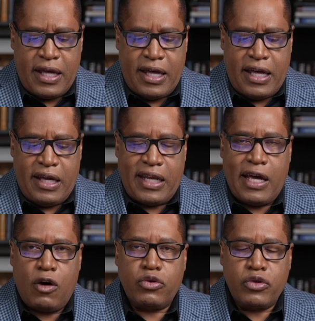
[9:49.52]
An
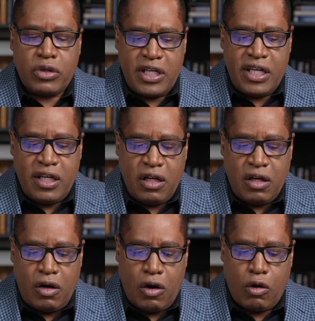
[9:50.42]
elderly,
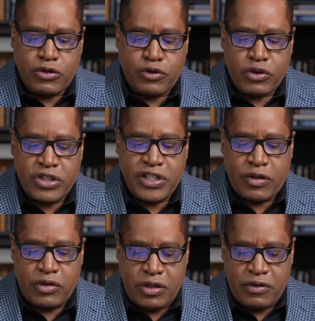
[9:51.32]

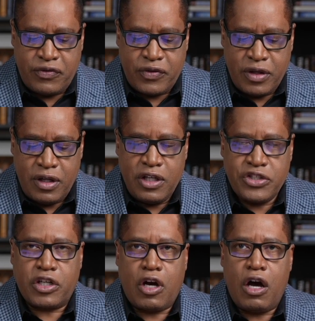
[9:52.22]
ultra-secretive
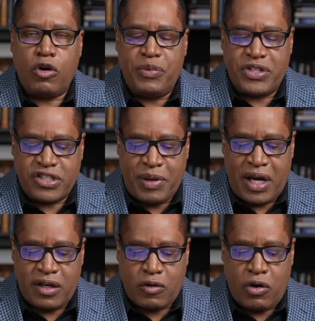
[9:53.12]
Chicago businessman,
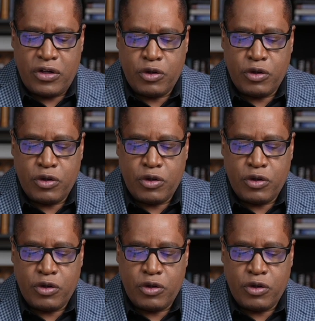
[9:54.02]
according to